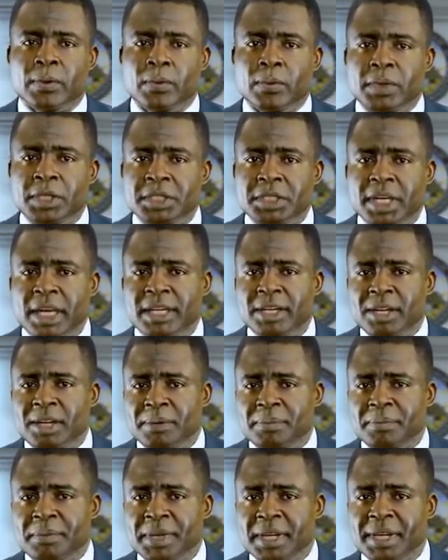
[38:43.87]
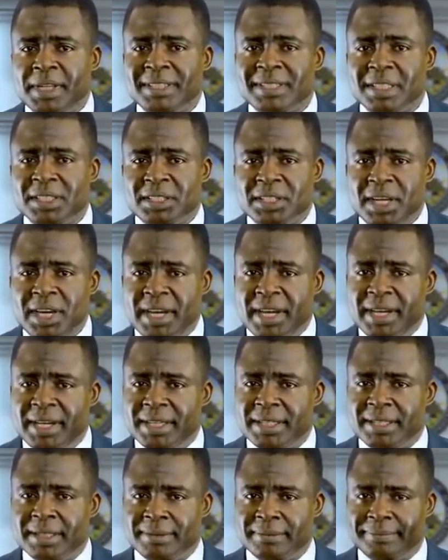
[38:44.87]
We shall not be
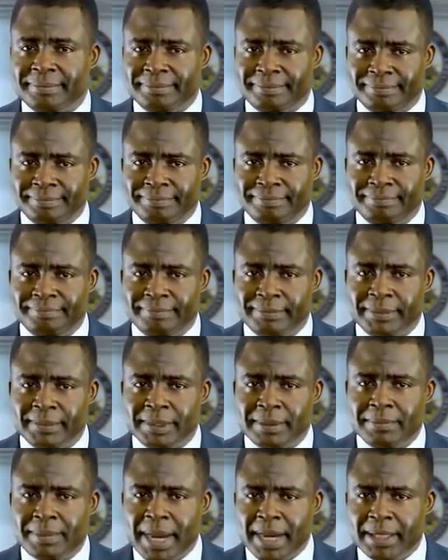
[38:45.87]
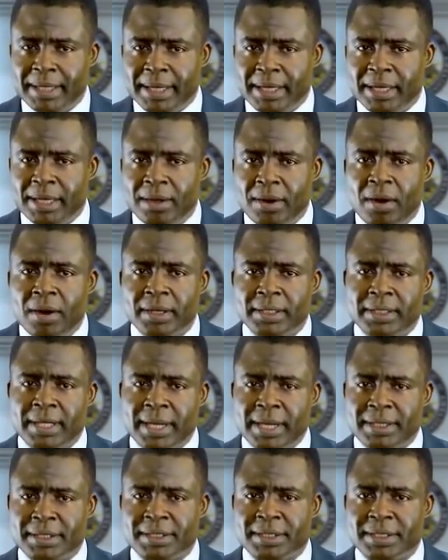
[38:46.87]
deterred by the
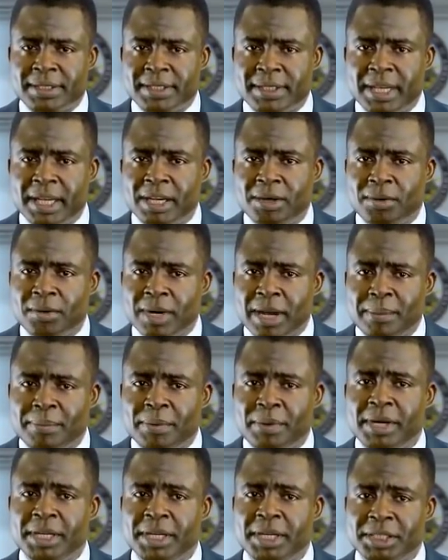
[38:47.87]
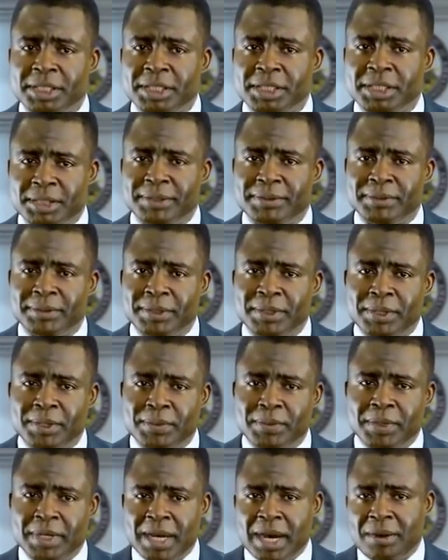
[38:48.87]
reluctance in collaboration
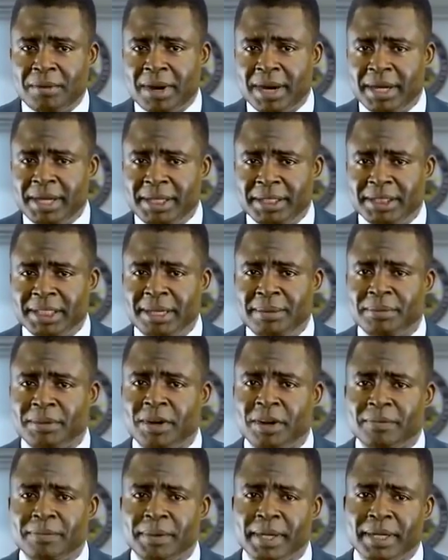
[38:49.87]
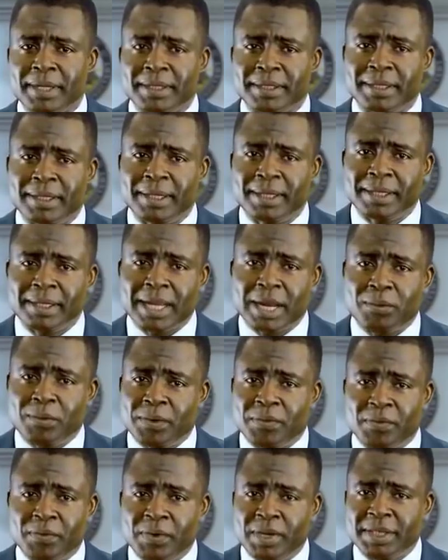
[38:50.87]
with our interim government that
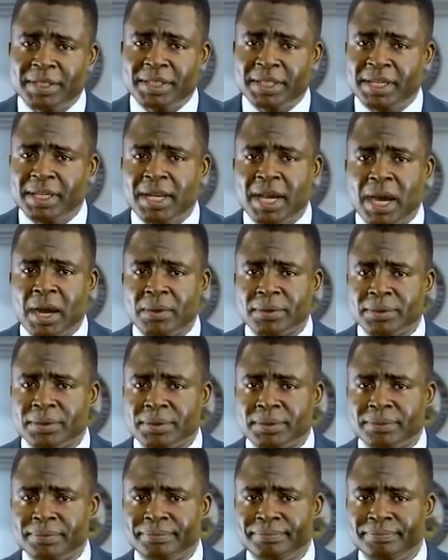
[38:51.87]
we face in-house.